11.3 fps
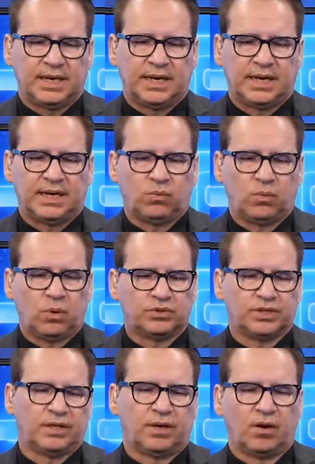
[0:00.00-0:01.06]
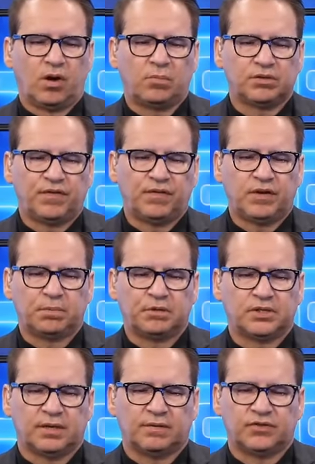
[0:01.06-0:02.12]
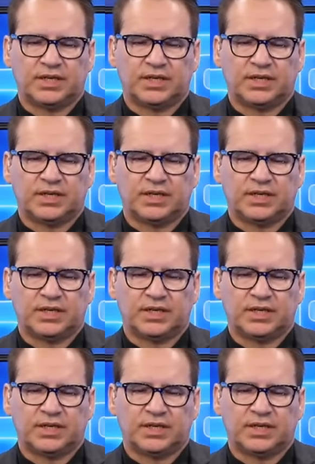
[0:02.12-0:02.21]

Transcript: and what we'll see there. Almost 50% of